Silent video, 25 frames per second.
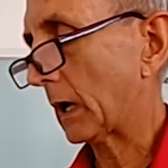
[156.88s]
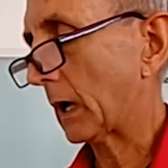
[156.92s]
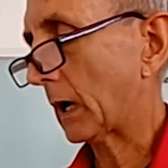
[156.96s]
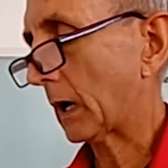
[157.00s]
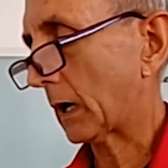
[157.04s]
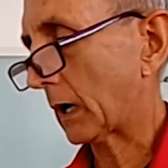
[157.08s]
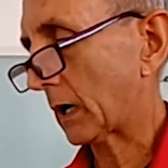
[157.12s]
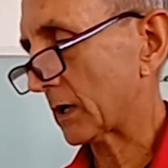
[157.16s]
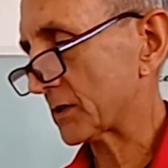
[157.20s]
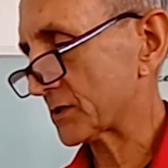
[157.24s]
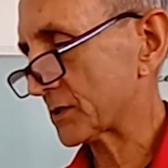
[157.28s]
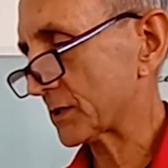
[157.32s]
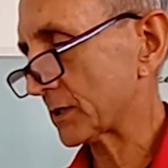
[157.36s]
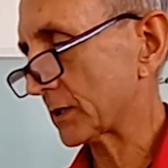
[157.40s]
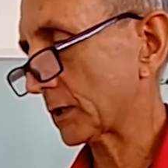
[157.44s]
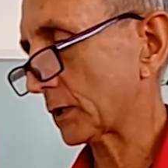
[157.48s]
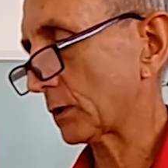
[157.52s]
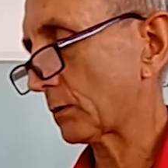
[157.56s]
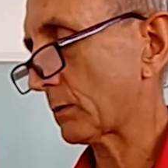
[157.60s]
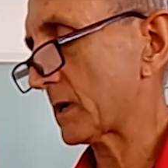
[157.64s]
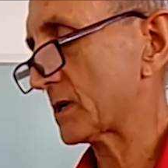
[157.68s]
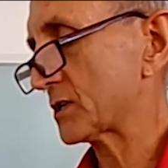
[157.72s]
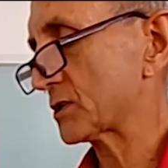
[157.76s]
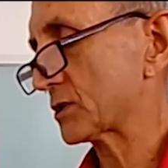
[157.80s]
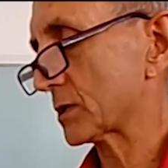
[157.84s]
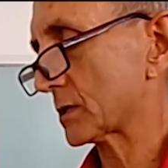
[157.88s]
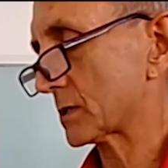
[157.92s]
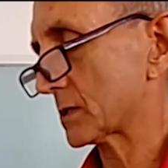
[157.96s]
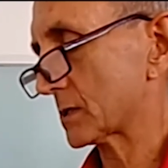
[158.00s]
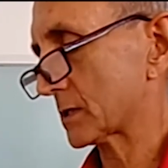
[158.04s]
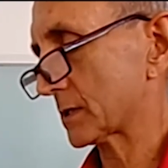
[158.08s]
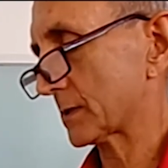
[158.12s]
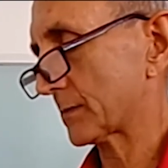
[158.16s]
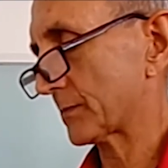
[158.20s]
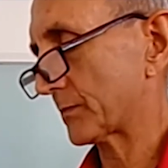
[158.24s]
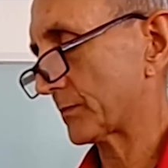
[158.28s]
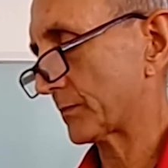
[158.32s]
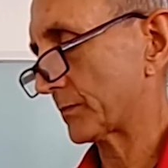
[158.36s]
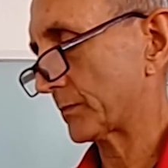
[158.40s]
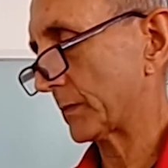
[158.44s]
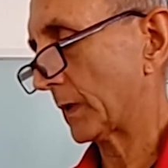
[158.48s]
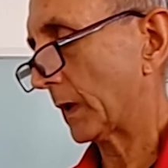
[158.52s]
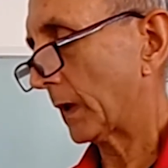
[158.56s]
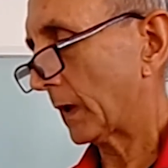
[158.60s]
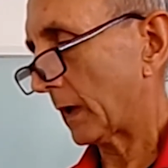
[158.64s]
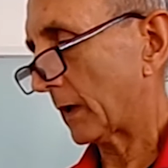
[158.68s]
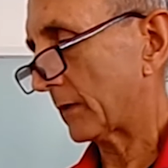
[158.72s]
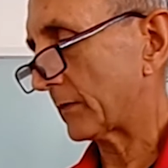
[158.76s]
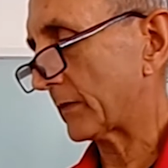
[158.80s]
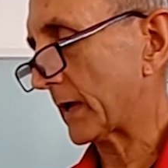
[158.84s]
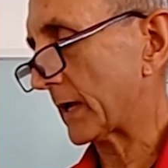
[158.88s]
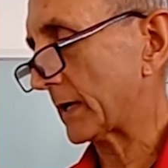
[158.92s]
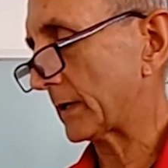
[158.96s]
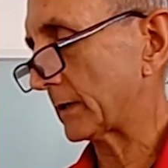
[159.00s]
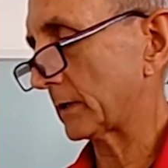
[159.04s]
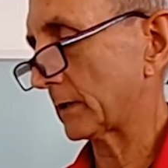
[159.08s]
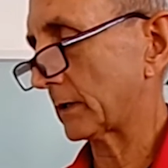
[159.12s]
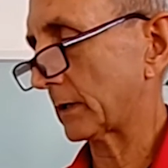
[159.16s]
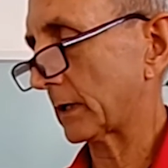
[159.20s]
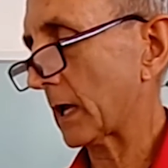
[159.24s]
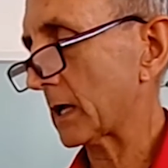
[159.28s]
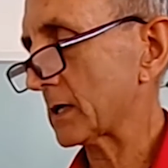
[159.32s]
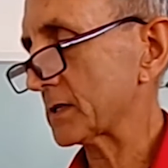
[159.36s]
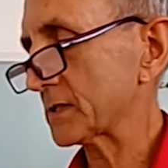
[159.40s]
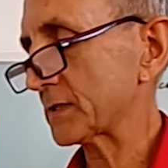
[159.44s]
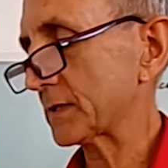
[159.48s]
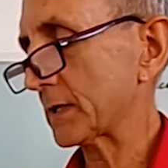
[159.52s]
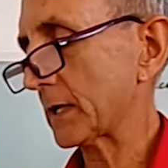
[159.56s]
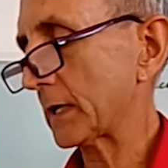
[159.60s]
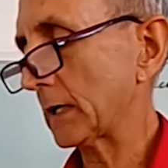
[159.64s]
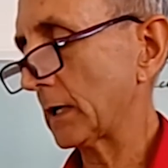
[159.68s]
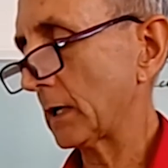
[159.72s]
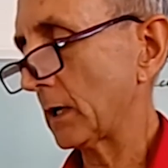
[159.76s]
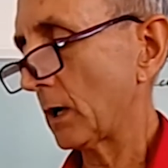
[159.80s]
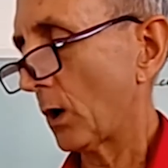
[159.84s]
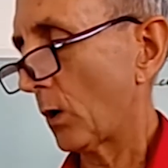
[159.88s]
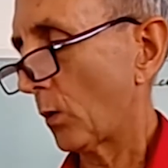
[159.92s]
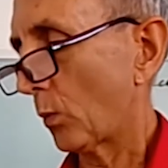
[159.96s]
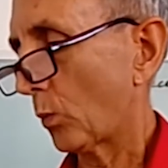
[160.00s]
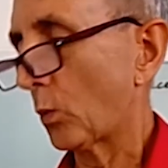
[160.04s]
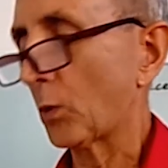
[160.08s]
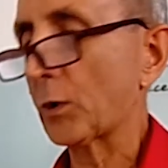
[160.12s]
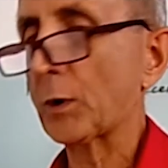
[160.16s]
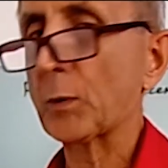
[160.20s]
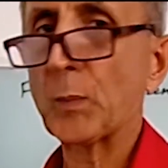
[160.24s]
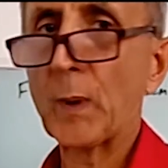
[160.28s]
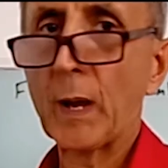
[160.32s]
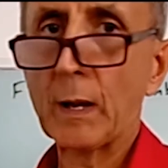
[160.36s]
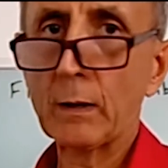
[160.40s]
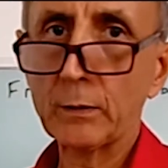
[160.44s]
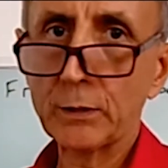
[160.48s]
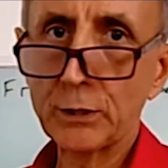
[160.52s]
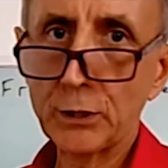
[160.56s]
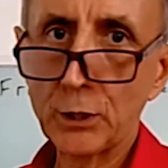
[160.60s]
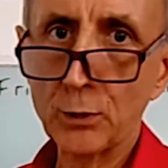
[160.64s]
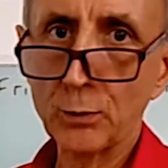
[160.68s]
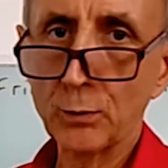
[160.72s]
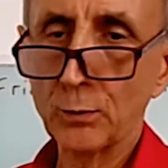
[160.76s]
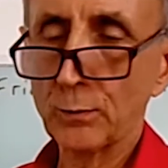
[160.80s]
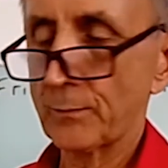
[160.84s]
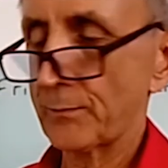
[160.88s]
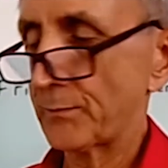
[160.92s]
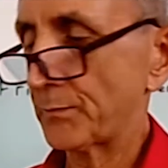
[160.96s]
Answer the questions. And then last thing, what about you?